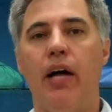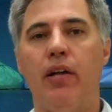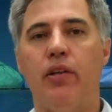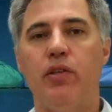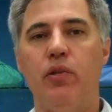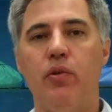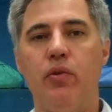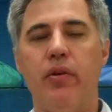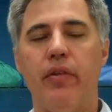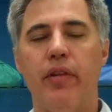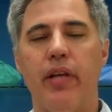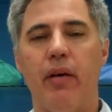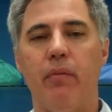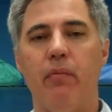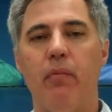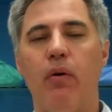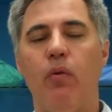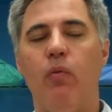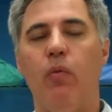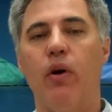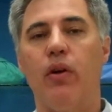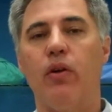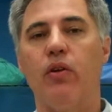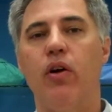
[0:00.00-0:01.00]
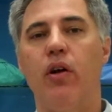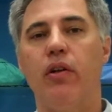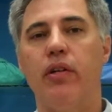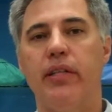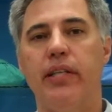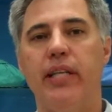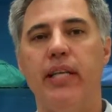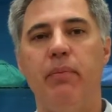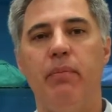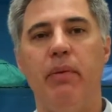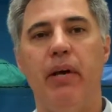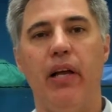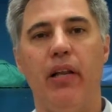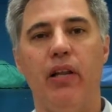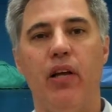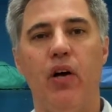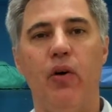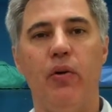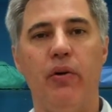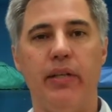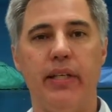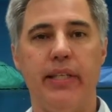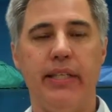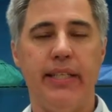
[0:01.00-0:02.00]
Two of them, one called the
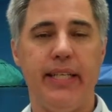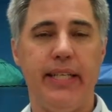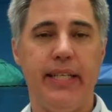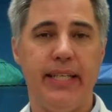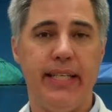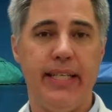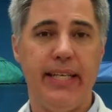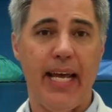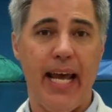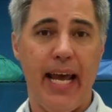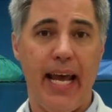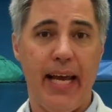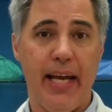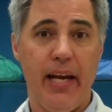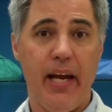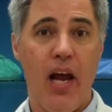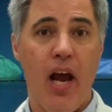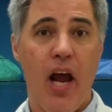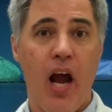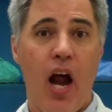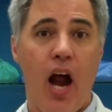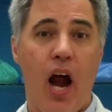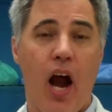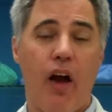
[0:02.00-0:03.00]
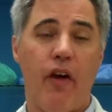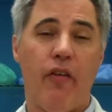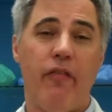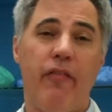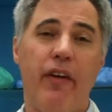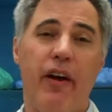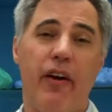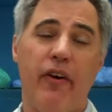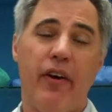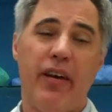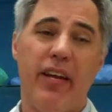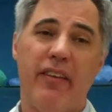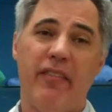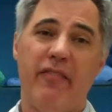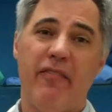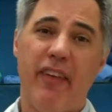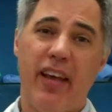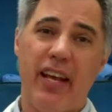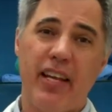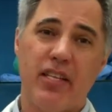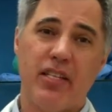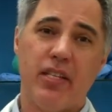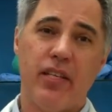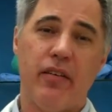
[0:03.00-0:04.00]
TPLO and the TTA, are very
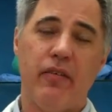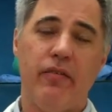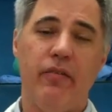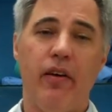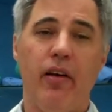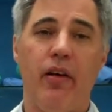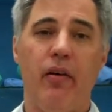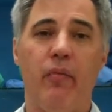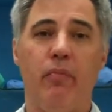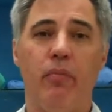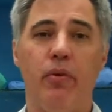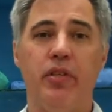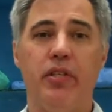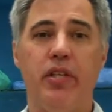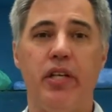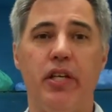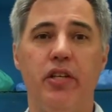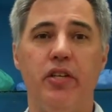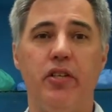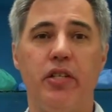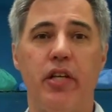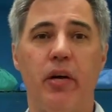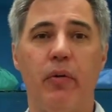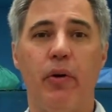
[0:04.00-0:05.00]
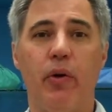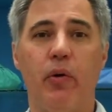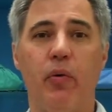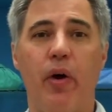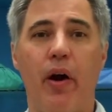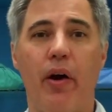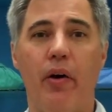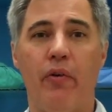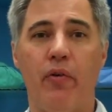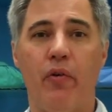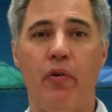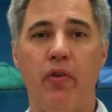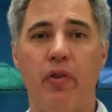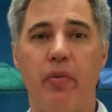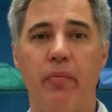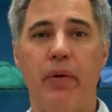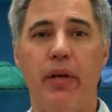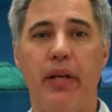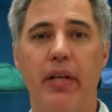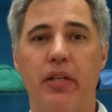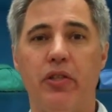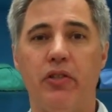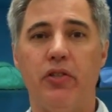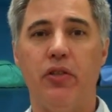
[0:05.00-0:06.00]
invasive procedures that require an
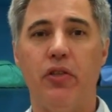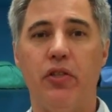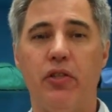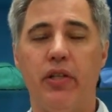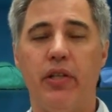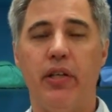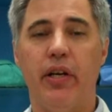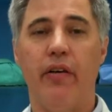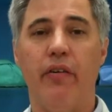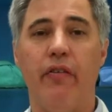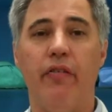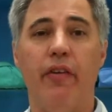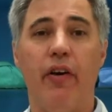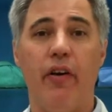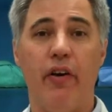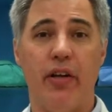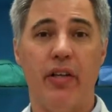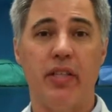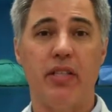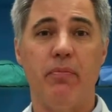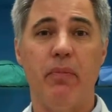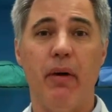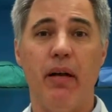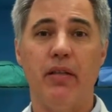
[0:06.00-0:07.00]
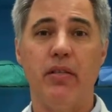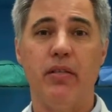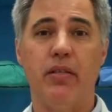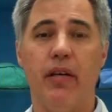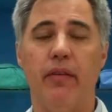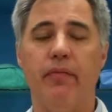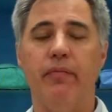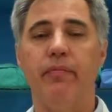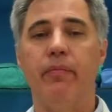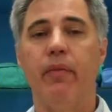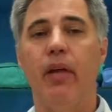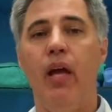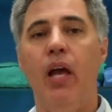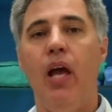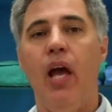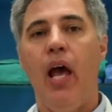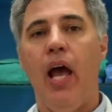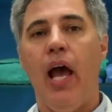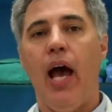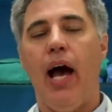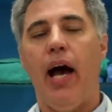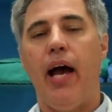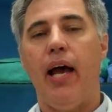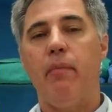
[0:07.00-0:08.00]
orthopedic surgeon and are very expensive.
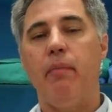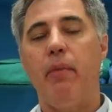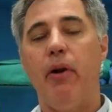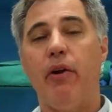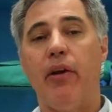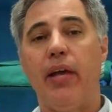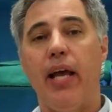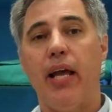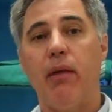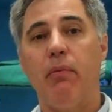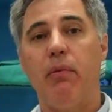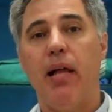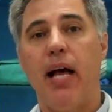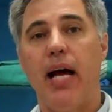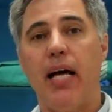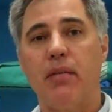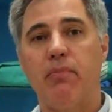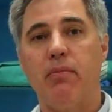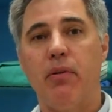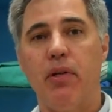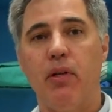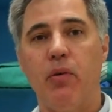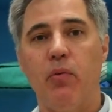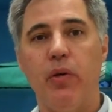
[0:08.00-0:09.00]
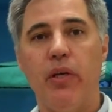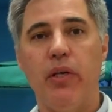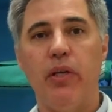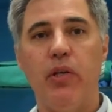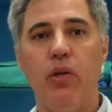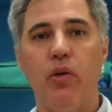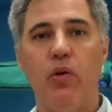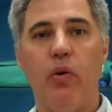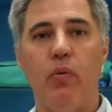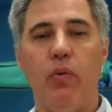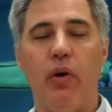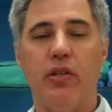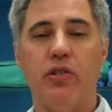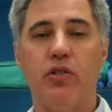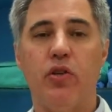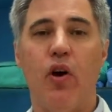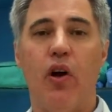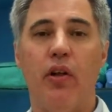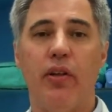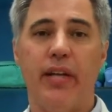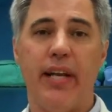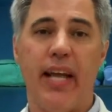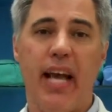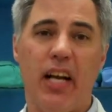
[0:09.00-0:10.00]
At Merrick Animal Hospital, we do what's
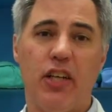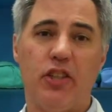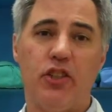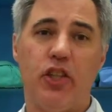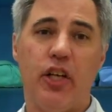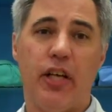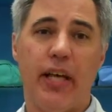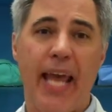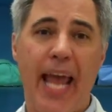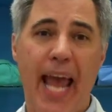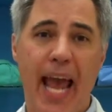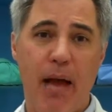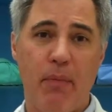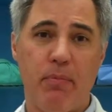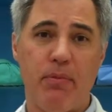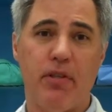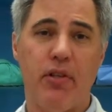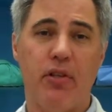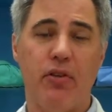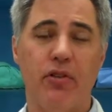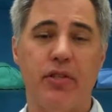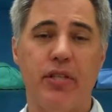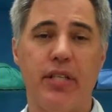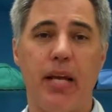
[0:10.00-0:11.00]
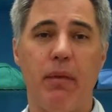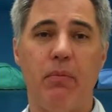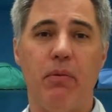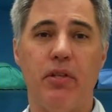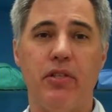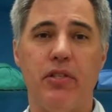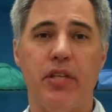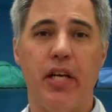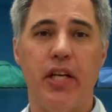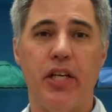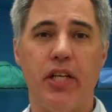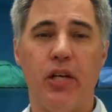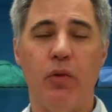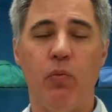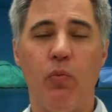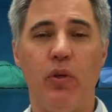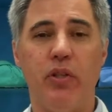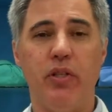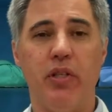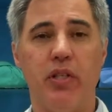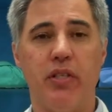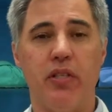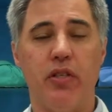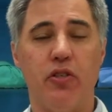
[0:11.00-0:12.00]
called an Extra Capsular Stabilization, which
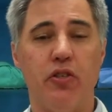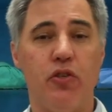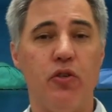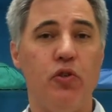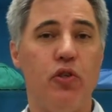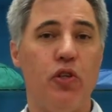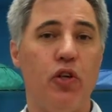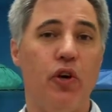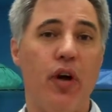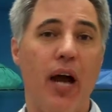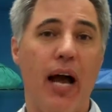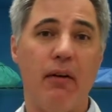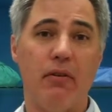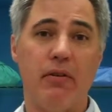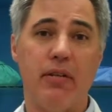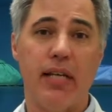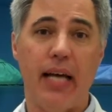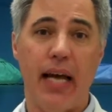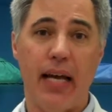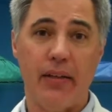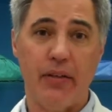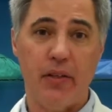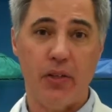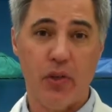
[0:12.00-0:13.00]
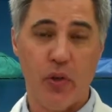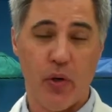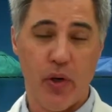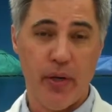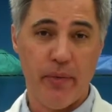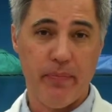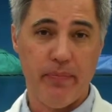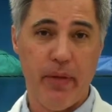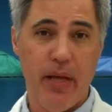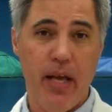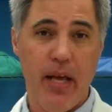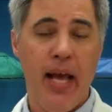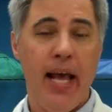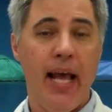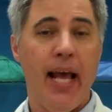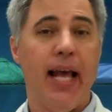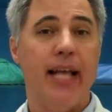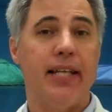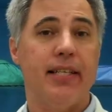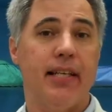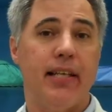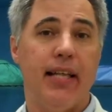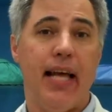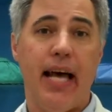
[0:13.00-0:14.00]
is a suture outside the joint.
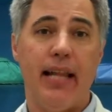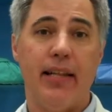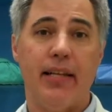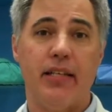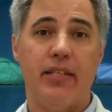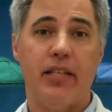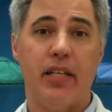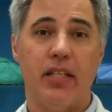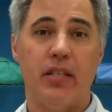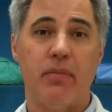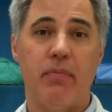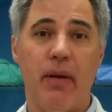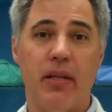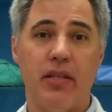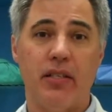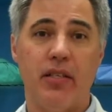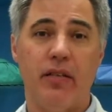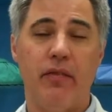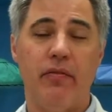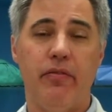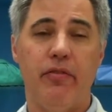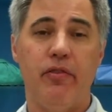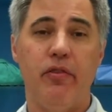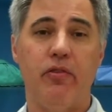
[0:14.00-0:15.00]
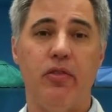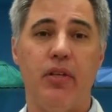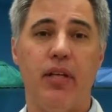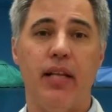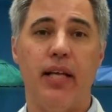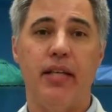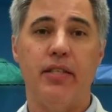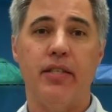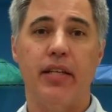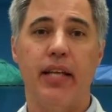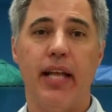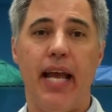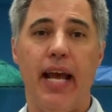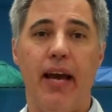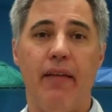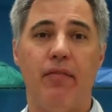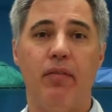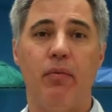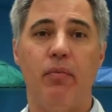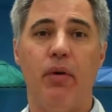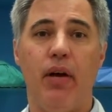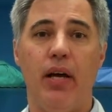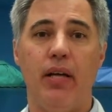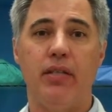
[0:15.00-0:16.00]
It's a lot less expensive, usually less than half the
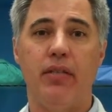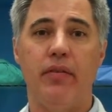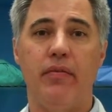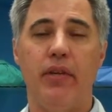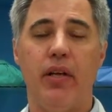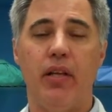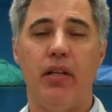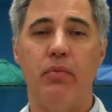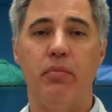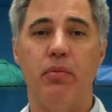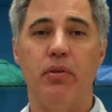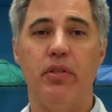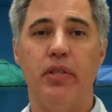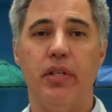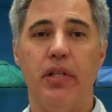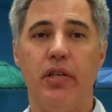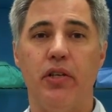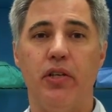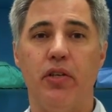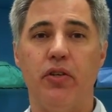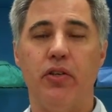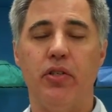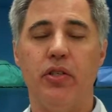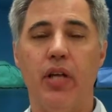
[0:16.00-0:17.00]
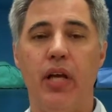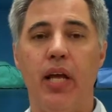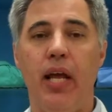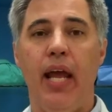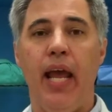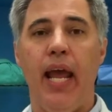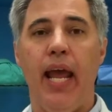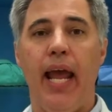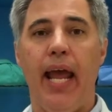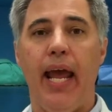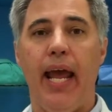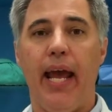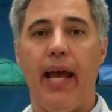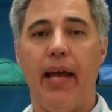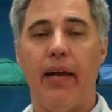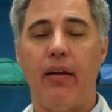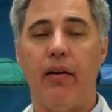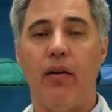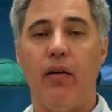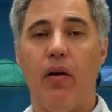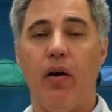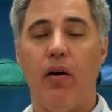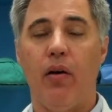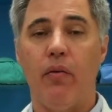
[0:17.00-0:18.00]
price of the other procedures, and
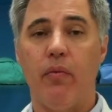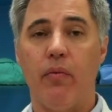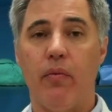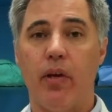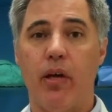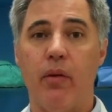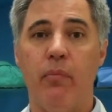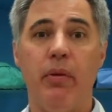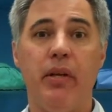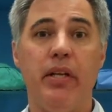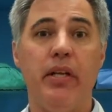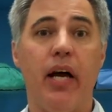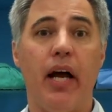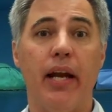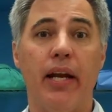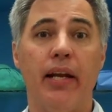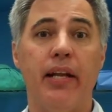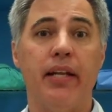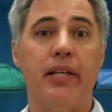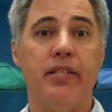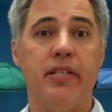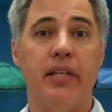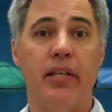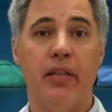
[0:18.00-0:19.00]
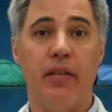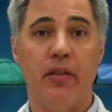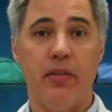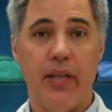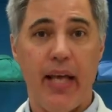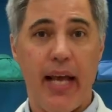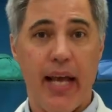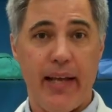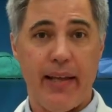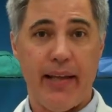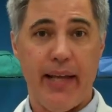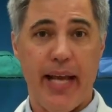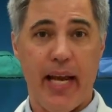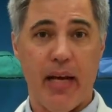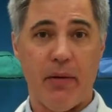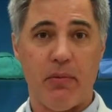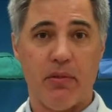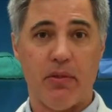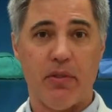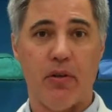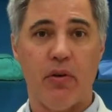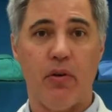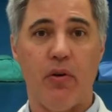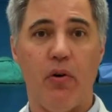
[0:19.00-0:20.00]
can be done in a single day. The
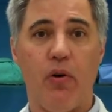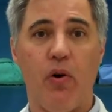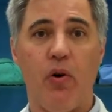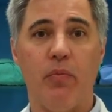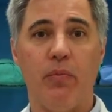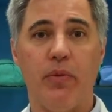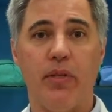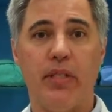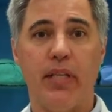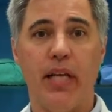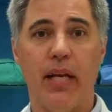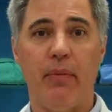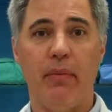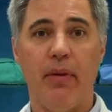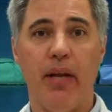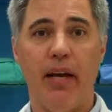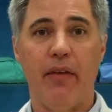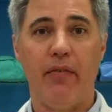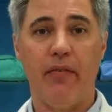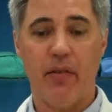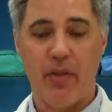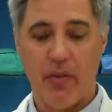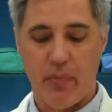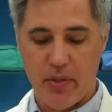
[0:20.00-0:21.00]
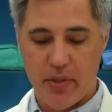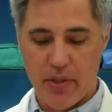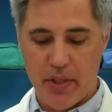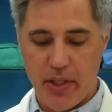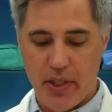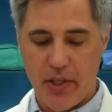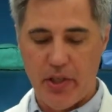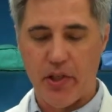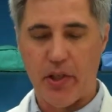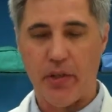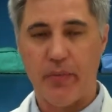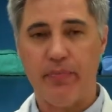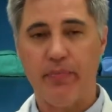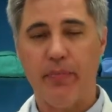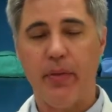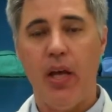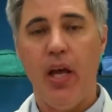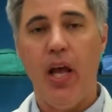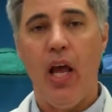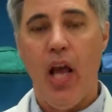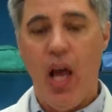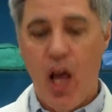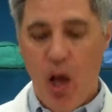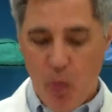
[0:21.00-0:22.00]
animals can go home the same day from the procedure.
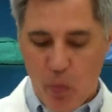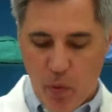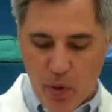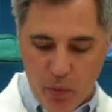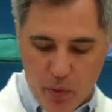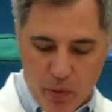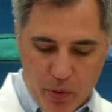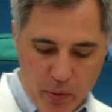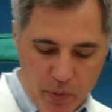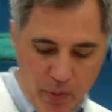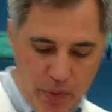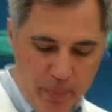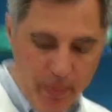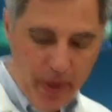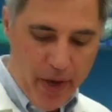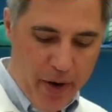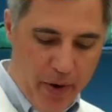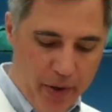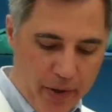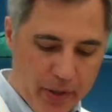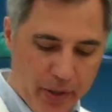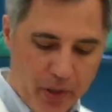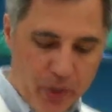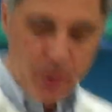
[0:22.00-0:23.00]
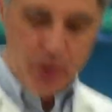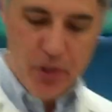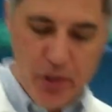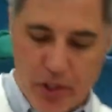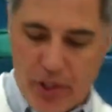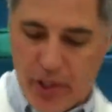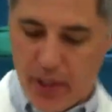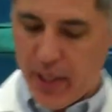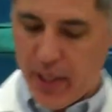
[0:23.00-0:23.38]
When we're repairing the cruciate